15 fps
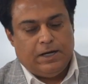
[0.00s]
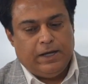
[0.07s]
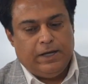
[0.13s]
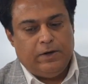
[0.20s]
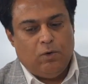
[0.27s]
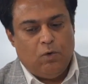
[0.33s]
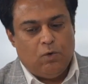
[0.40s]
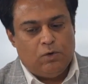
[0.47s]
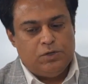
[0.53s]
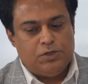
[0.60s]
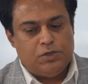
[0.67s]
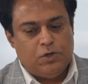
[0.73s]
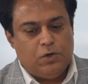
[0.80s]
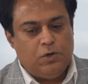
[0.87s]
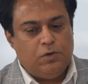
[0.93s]
And
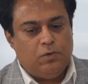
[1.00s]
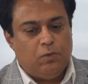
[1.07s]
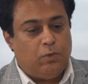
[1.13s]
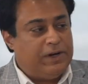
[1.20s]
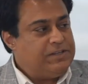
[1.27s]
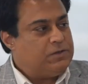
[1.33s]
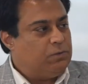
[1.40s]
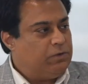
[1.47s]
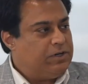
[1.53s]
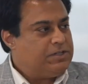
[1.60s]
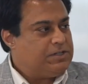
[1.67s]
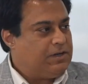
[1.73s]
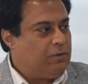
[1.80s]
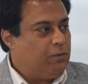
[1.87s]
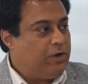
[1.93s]
also vice
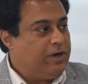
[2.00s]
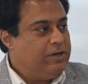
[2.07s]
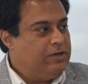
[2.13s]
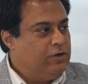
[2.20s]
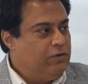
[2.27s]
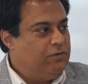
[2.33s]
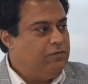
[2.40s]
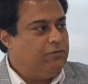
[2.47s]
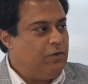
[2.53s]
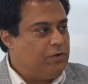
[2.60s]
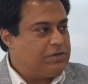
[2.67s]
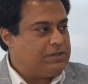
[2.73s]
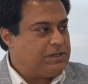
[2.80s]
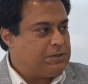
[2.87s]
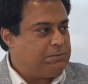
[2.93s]
versa, what are you
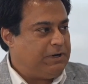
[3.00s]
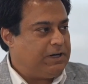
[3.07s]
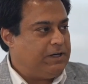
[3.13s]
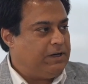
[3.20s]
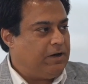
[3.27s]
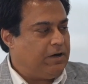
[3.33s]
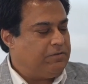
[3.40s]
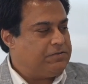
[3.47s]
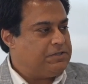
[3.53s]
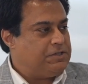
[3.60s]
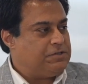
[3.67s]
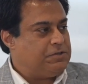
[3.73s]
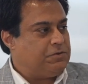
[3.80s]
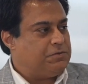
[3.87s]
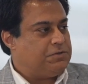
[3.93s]
folks expecting out of
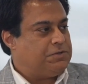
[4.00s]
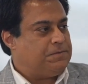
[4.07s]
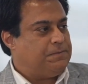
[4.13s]
CISOs?